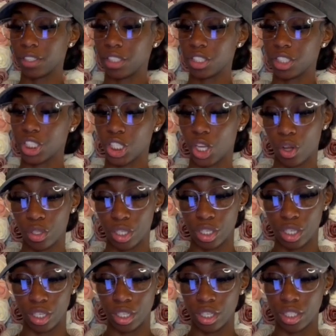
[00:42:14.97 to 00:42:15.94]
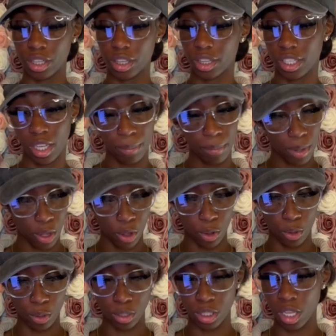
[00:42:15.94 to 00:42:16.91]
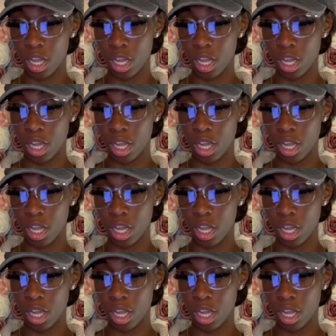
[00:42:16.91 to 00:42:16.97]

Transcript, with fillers: shoulder thumb holes